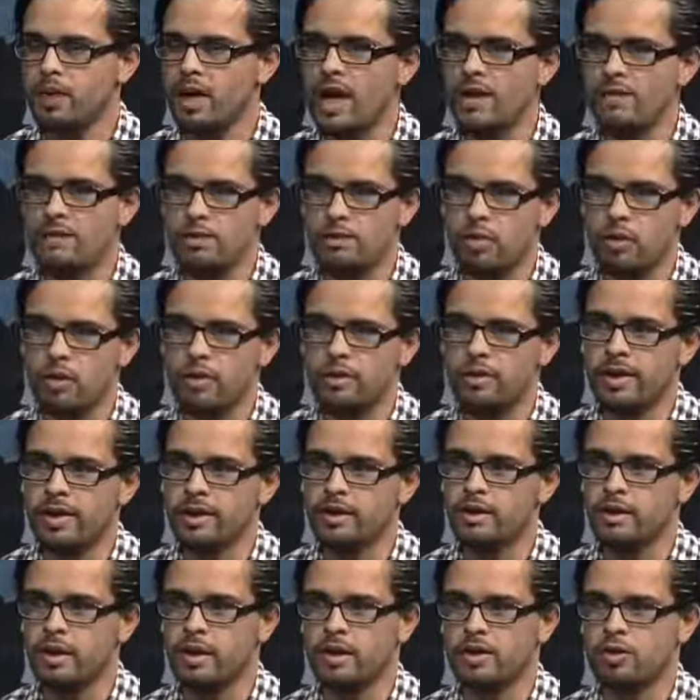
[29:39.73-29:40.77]
having more
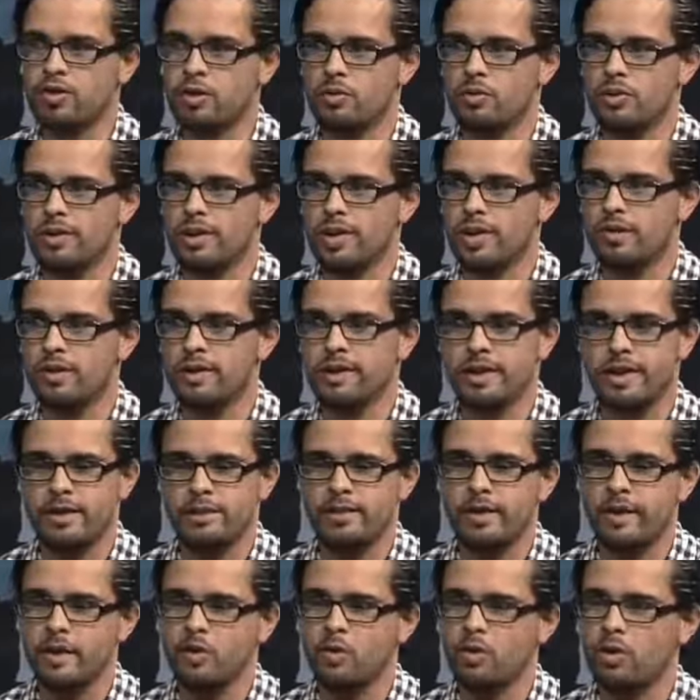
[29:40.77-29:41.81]
events on October 7th.
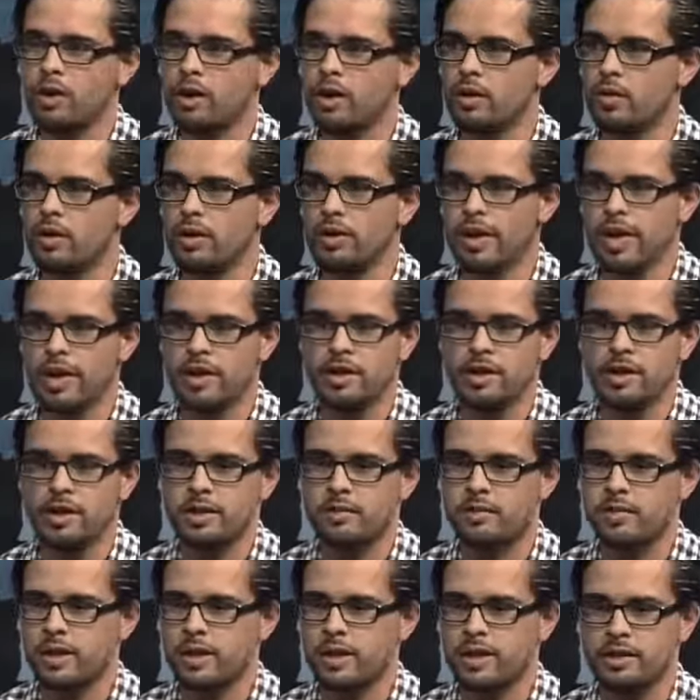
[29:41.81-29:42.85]
Definitely working with
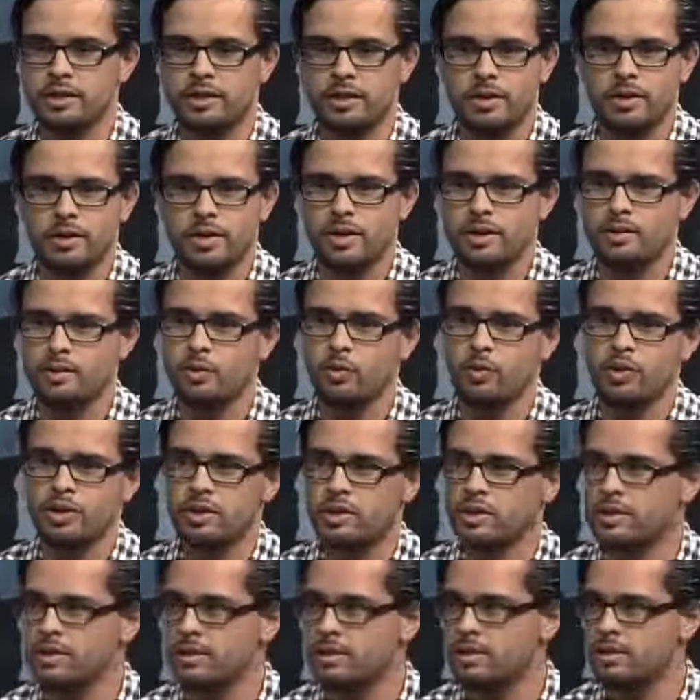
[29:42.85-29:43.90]
Ashley because her husband
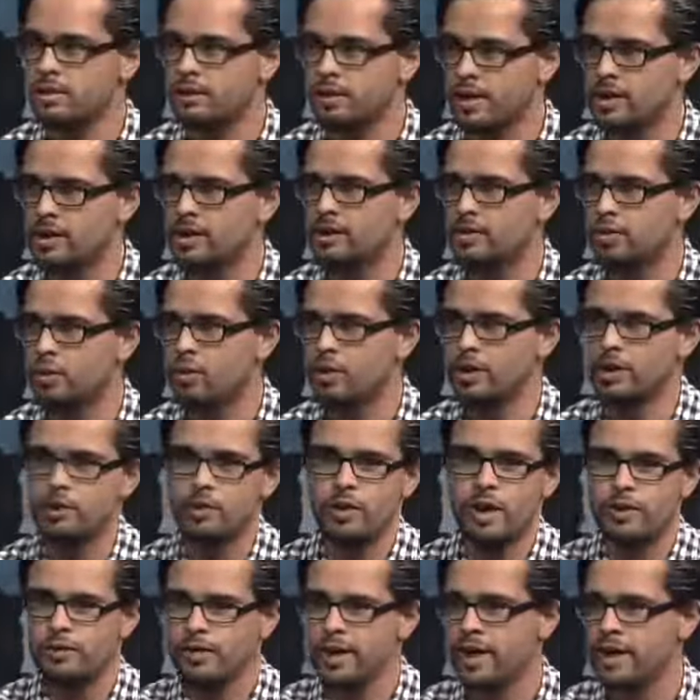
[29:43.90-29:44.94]
was about to deploy
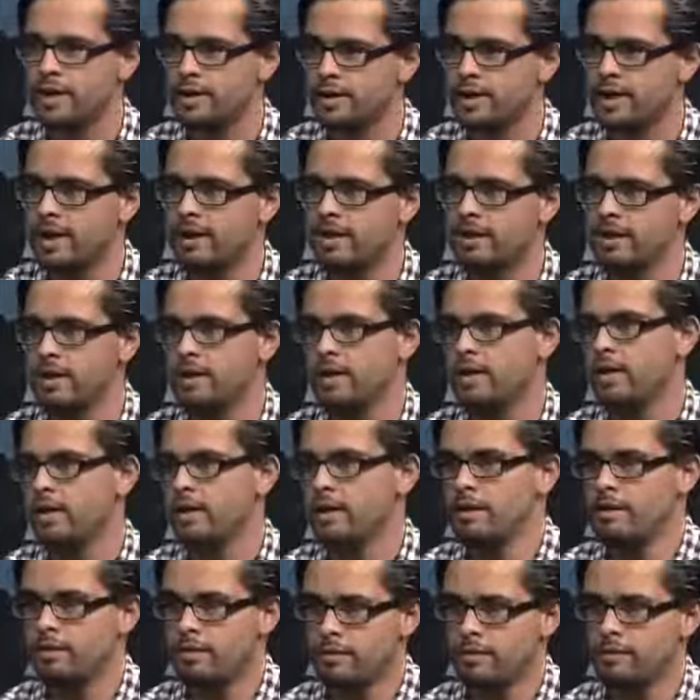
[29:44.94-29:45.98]
to Afghanistan.
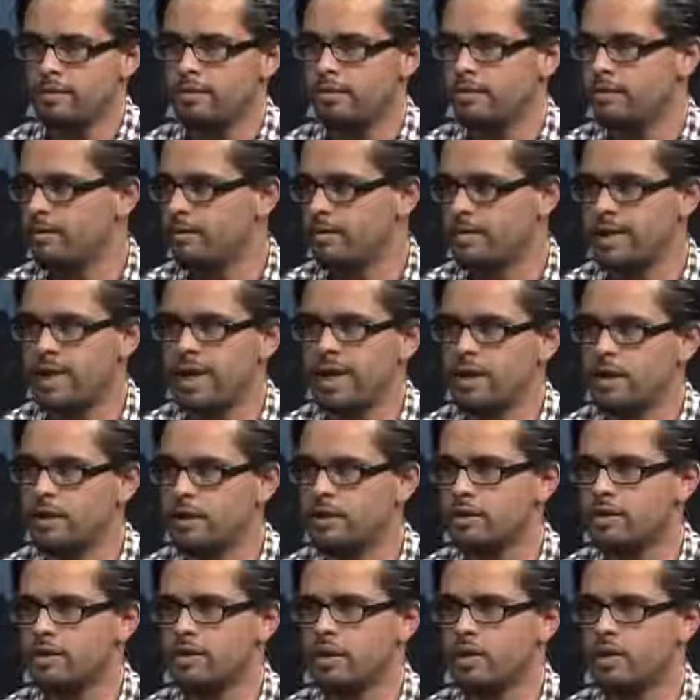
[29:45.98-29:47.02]
10
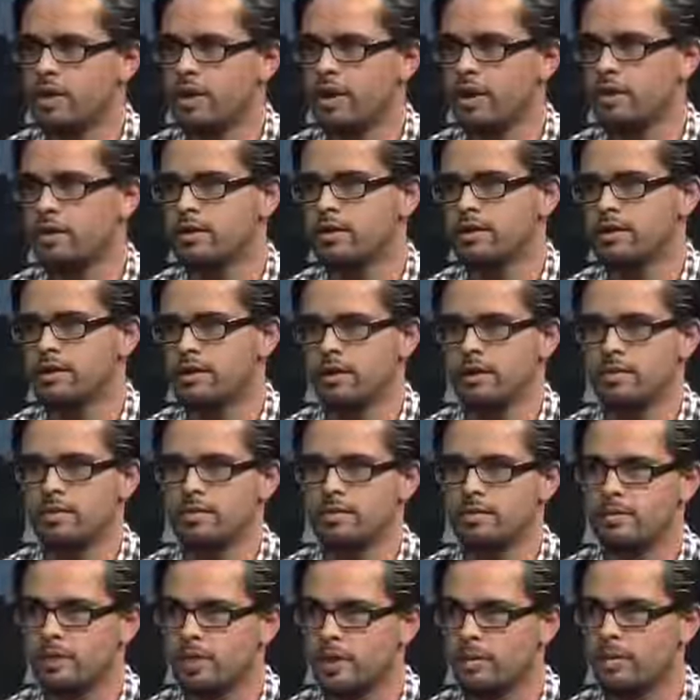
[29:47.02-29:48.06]
years going on, still
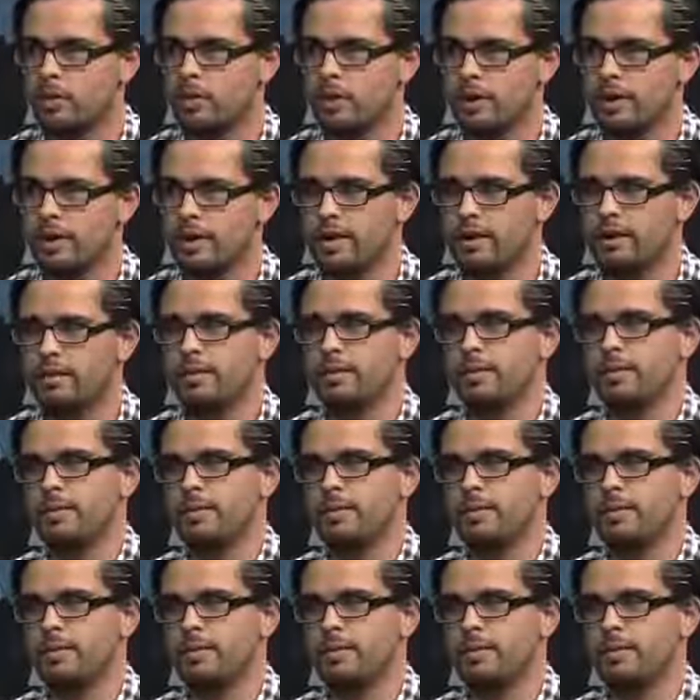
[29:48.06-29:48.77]
deploying there.